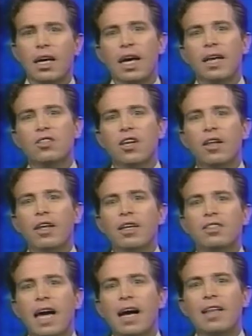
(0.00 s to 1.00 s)
It can tell you
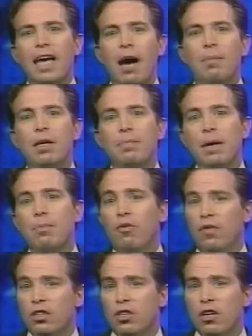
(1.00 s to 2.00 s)
exactly how many people
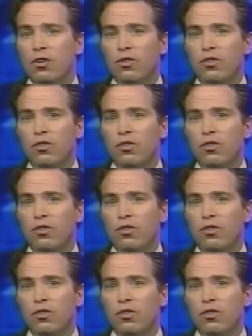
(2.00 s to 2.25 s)
visited your